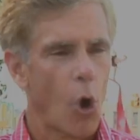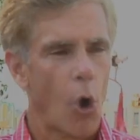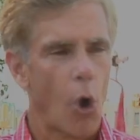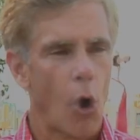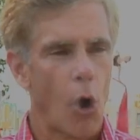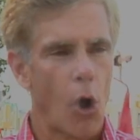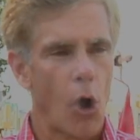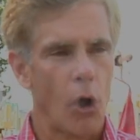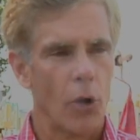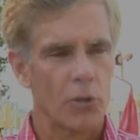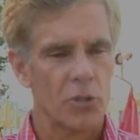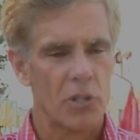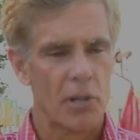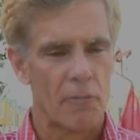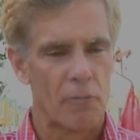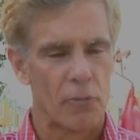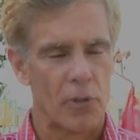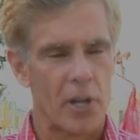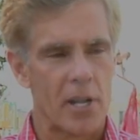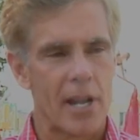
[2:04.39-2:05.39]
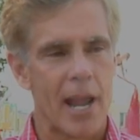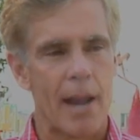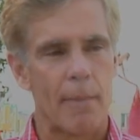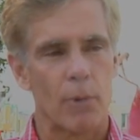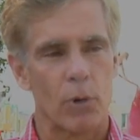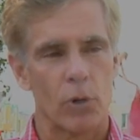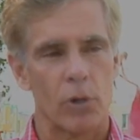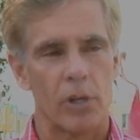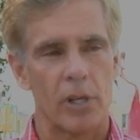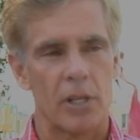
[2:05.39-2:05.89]
all different
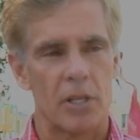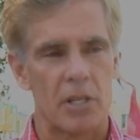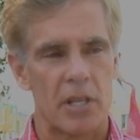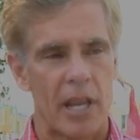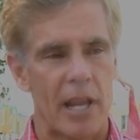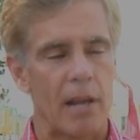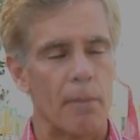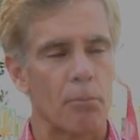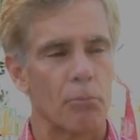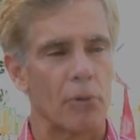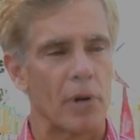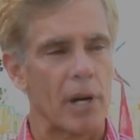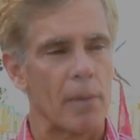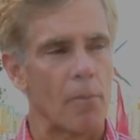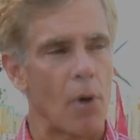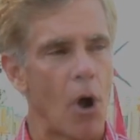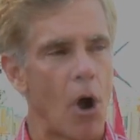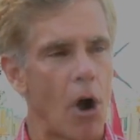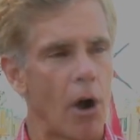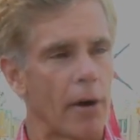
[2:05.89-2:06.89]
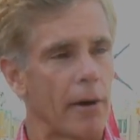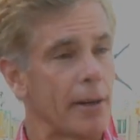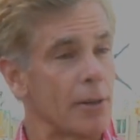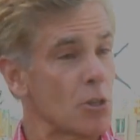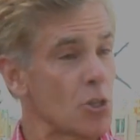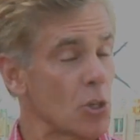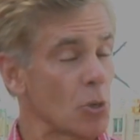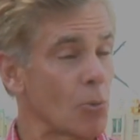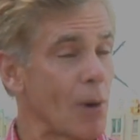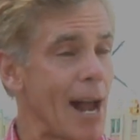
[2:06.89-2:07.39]
neighborhoods in Bryn Mawr
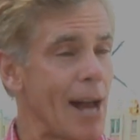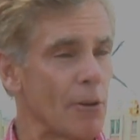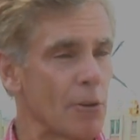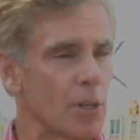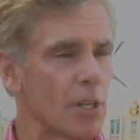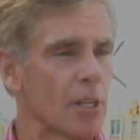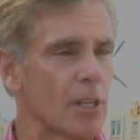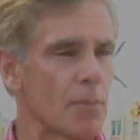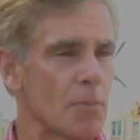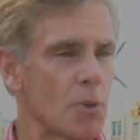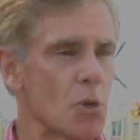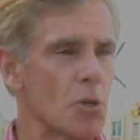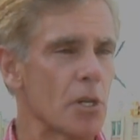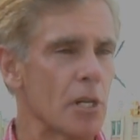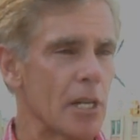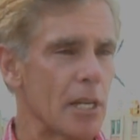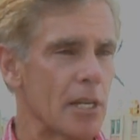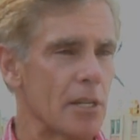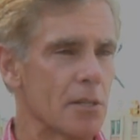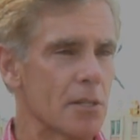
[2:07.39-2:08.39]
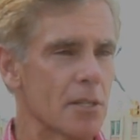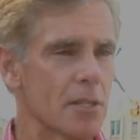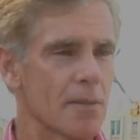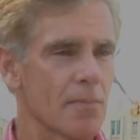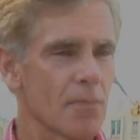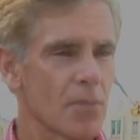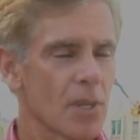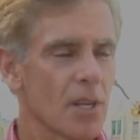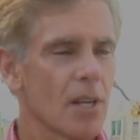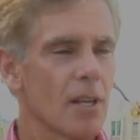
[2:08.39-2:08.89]
and surrounding communities
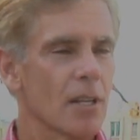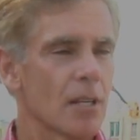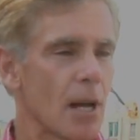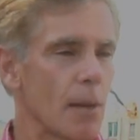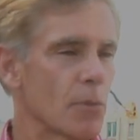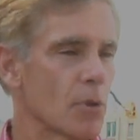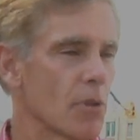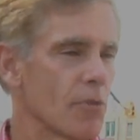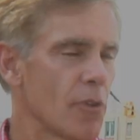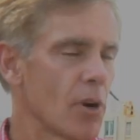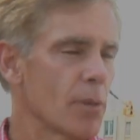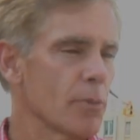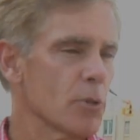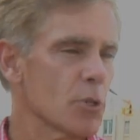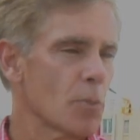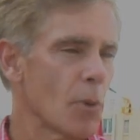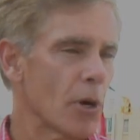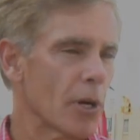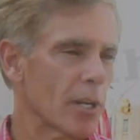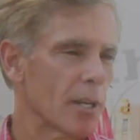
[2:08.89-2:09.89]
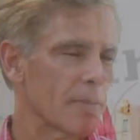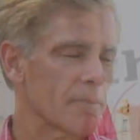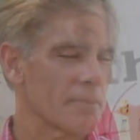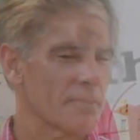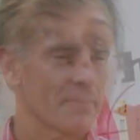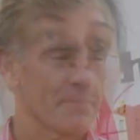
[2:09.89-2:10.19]
come to the farmers market.